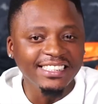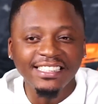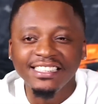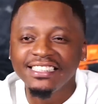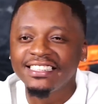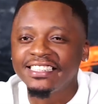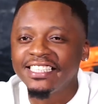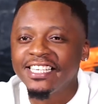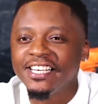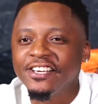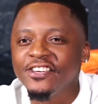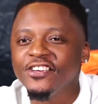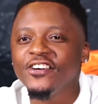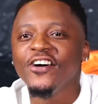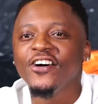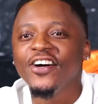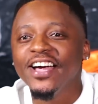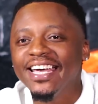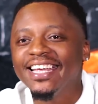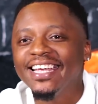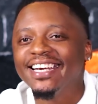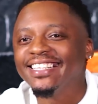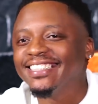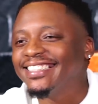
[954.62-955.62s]
this thing. You're
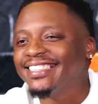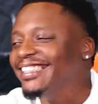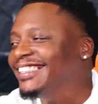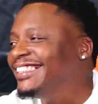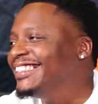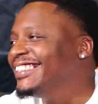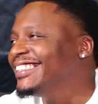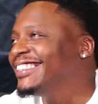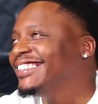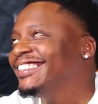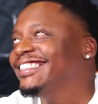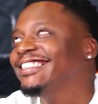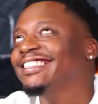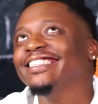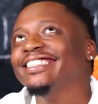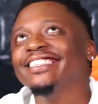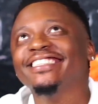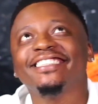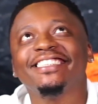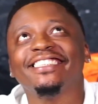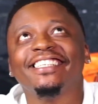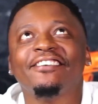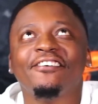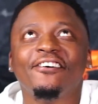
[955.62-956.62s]
editing this thing. I
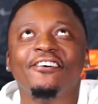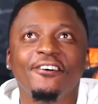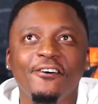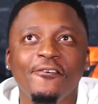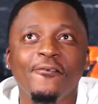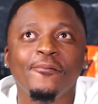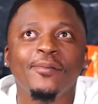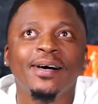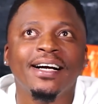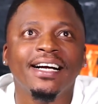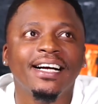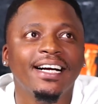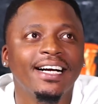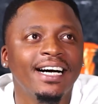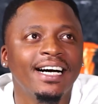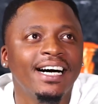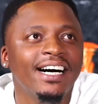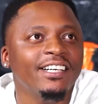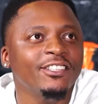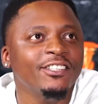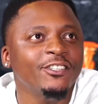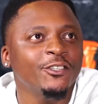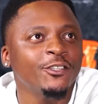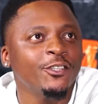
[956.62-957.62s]
was like, oh my
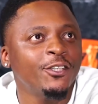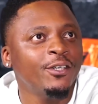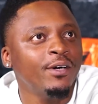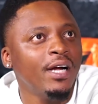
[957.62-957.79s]
God,